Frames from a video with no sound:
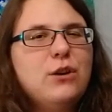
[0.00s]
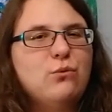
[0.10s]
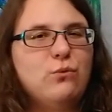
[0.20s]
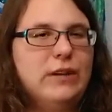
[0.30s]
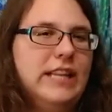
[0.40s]
had
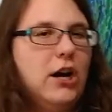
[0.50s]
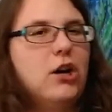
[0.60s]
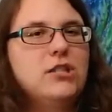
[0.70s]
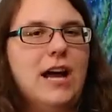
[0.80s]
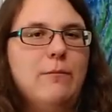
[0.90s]
a really
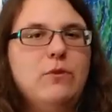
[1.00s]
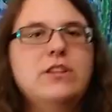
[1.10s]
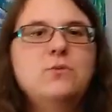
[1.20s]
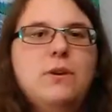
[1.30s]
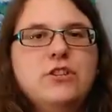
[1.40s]
hard time with
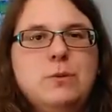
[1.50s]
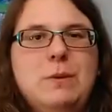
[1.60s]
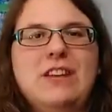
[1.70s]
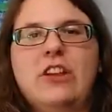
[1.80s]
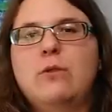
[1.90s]
this one, just
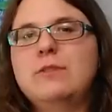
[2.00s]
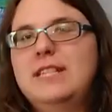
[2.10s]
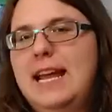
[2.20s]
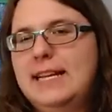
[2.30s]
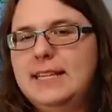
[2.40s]
because I don't
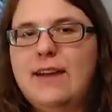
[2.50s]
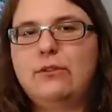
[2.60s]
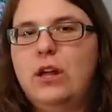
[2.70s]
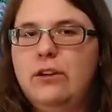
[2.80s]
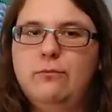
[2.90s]
tend to have
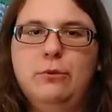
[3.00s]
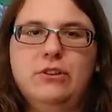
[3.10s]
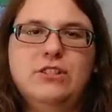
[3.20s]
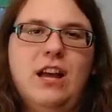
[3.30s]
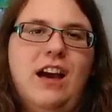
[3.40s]
a lot of
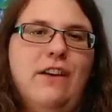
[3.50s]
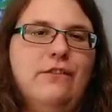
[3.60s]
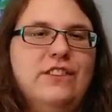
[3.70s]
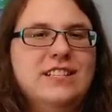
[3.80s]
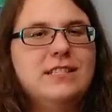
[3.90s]
books of
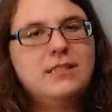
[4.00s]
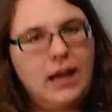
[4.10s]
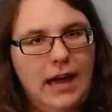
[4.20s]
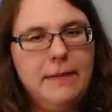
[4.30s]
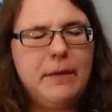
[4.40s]
this
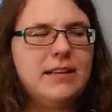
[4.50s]
type.